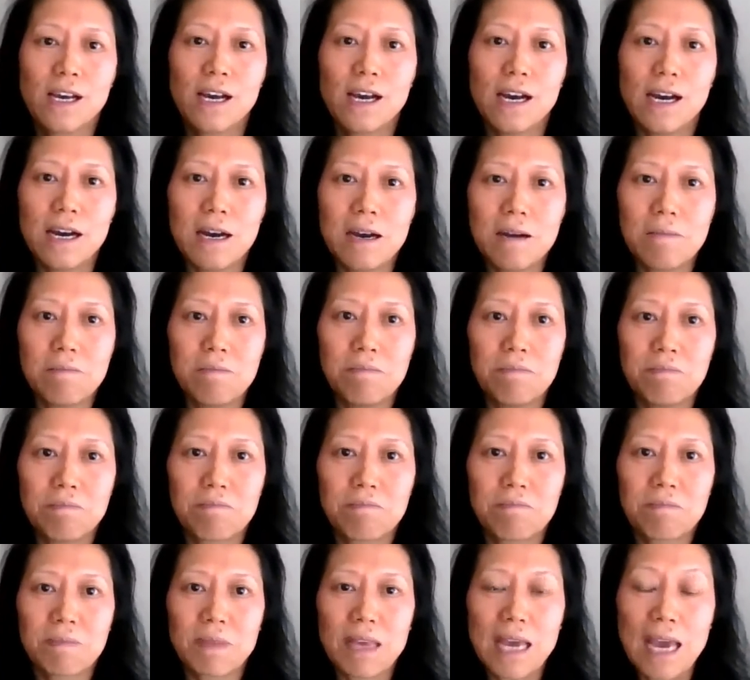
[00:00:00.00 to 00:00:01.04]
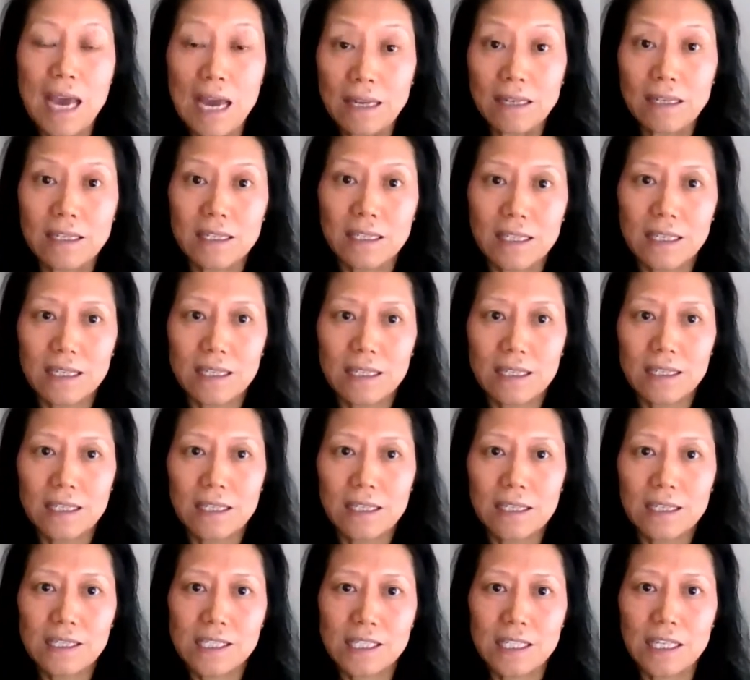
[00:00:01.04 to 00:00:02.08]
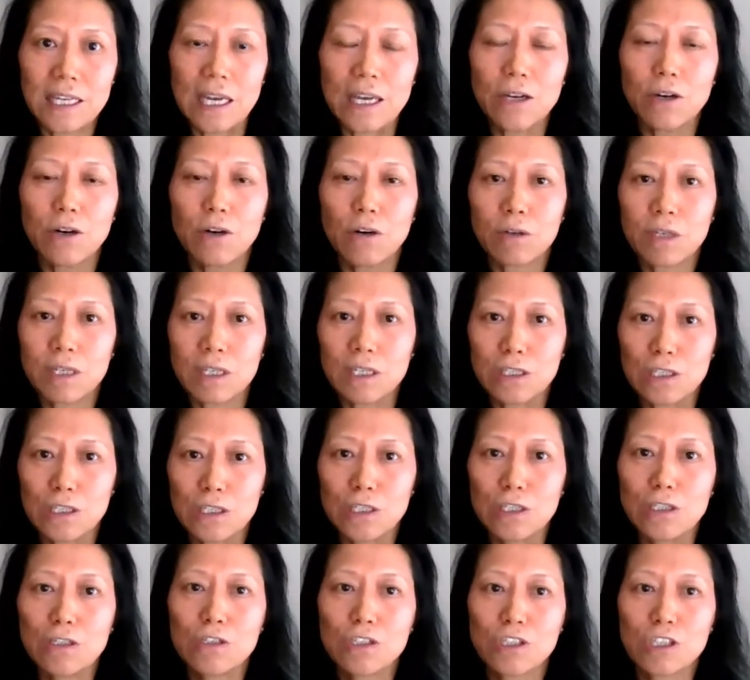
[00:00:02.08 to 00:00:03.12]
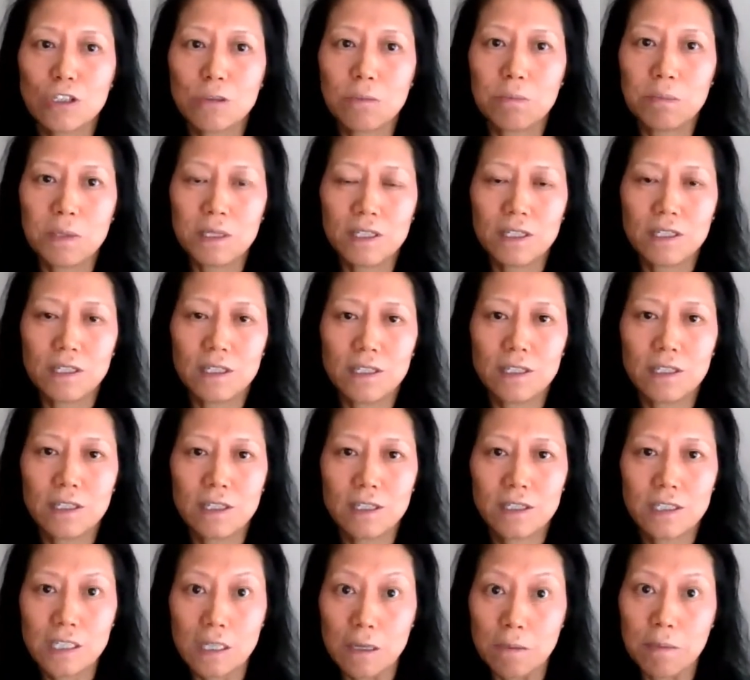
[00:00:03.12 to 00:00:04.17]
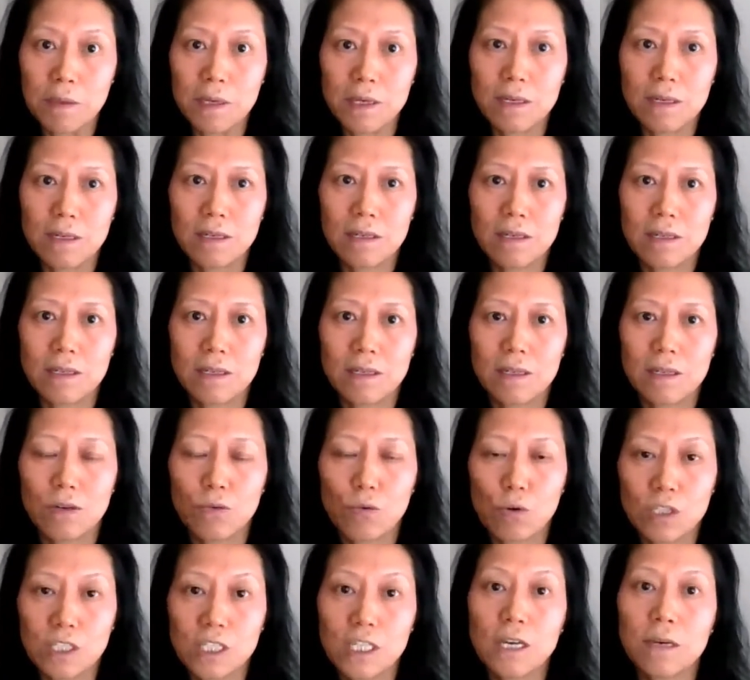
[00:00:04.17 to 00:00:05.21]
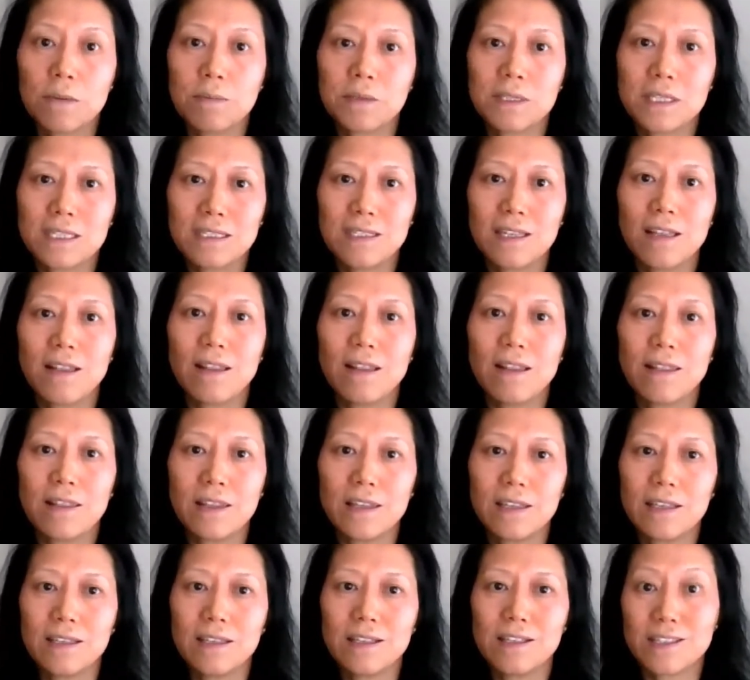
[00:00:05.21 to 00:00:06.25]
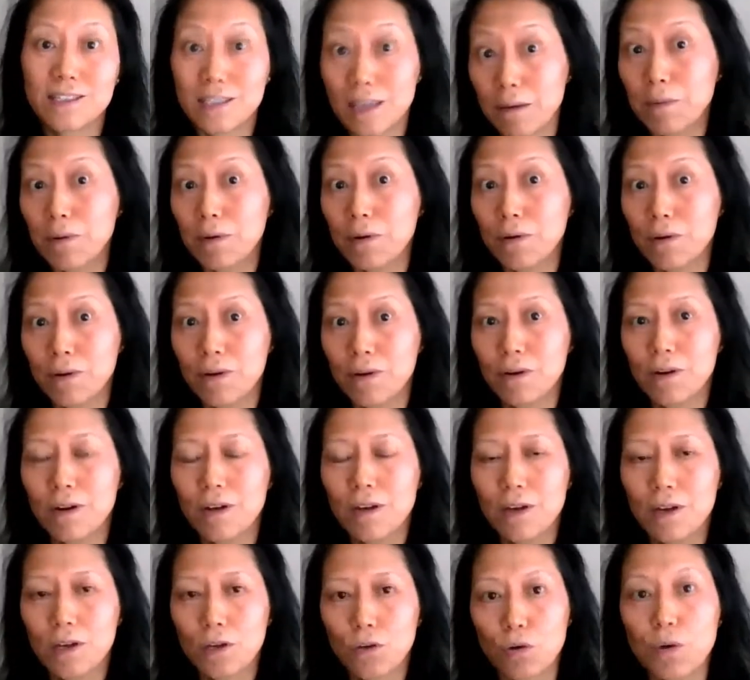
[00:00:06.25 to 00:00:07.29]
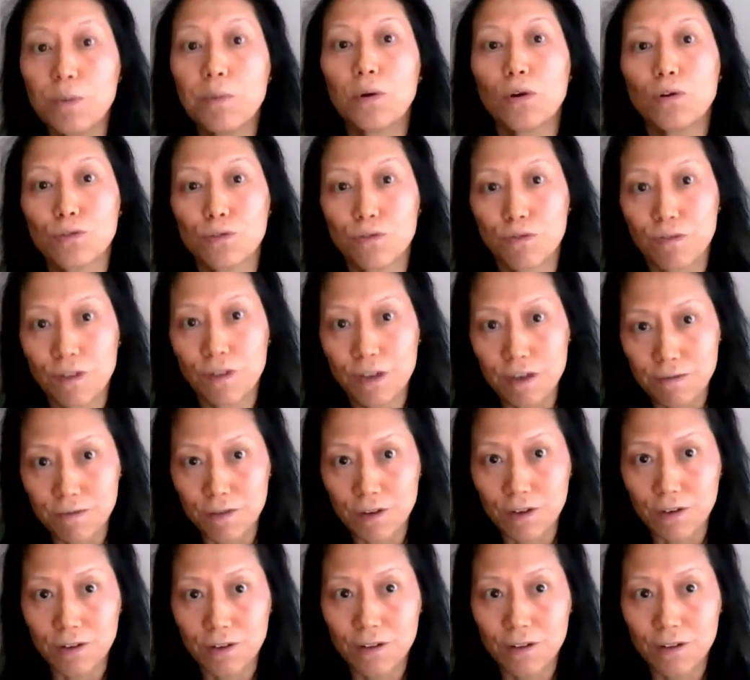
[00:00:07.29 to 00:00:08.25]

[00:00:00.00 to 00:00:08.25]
And the scale continues to be tipped in the cyber criminals' favor.